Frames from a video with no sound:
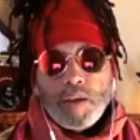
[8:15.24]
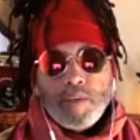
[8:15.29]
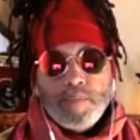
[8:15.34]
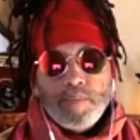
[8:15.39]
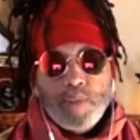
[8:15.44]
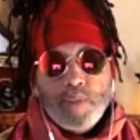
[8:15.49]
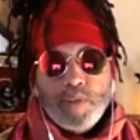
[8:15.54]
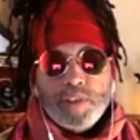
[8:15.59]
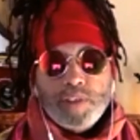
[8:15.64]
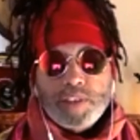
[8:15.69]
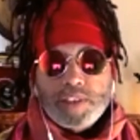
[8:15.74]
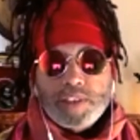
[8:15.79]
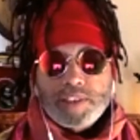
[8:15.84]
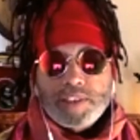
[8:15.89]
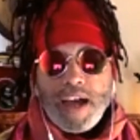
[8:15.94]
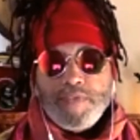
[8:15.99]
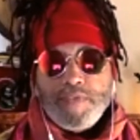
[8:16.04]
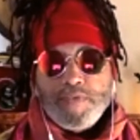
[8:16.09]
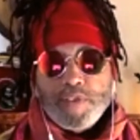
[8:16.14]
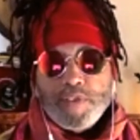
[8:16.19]
Music is
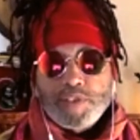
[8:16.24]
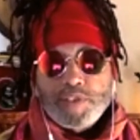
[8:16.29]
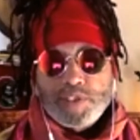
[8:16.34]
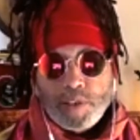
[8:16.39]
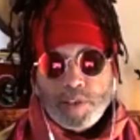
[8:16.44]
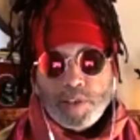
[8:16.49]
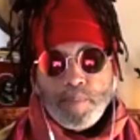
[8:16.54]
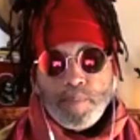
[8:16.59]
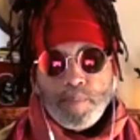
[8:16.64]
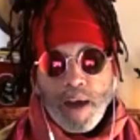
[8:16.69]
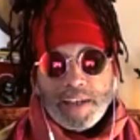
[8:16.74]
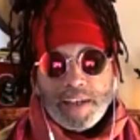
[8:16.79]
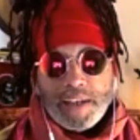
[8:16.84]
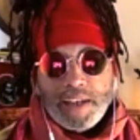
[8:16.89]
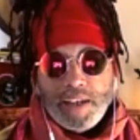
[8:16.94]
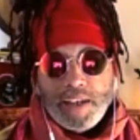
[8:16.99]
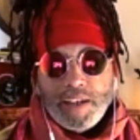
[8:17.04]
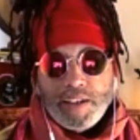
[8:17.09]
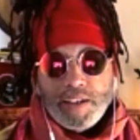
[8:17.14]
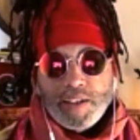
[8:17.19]
not for
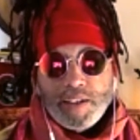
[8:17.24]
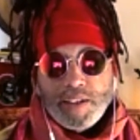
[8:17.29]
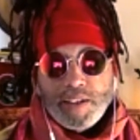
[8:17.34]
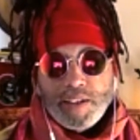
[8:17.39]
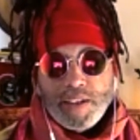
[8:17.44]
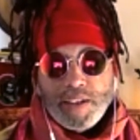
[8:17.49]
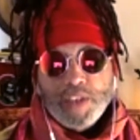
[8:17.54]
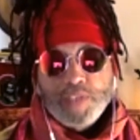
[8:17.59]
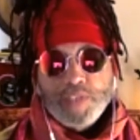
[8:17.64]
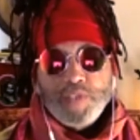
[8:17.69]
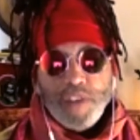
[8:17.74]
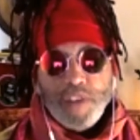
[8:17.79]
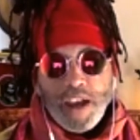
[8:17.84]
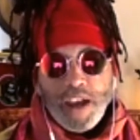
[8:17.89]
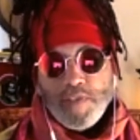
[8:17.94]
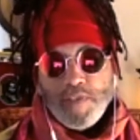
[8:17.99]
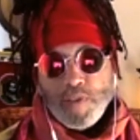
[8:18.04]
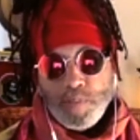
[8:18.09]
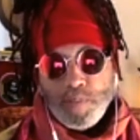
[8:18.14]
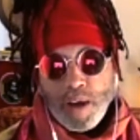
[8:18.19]
somebody, it's for
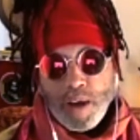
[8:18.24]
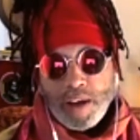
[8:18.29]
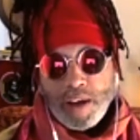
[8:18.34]
everybody.